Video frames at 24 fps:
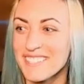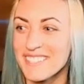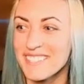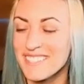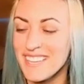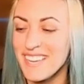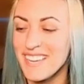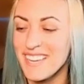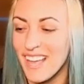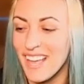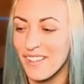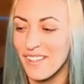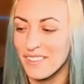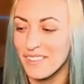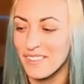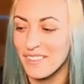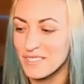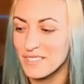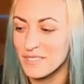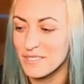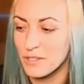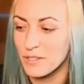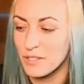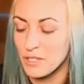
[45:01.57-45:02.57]
see how
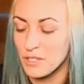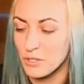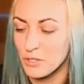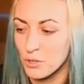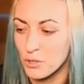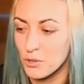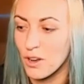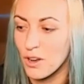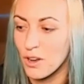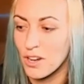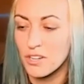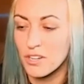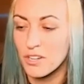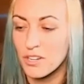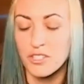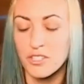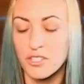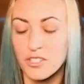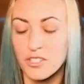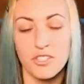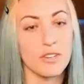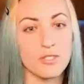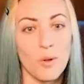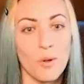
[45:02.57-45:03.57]
this could crush
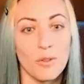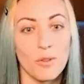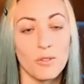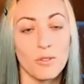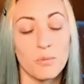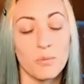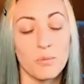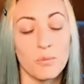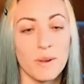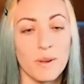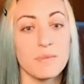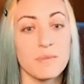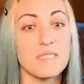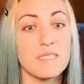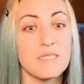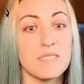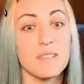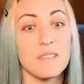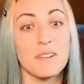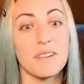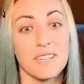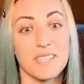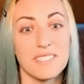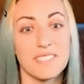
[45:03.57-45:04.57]
their souls, but I'm
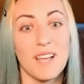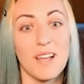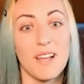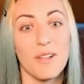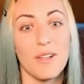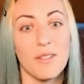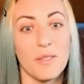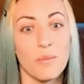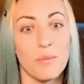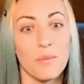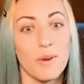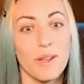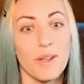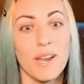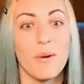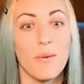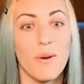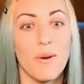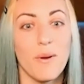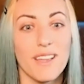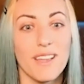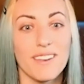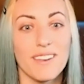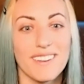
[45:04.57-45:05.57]
still going to tell them what I
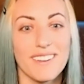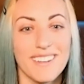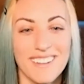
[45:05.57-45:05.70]
want.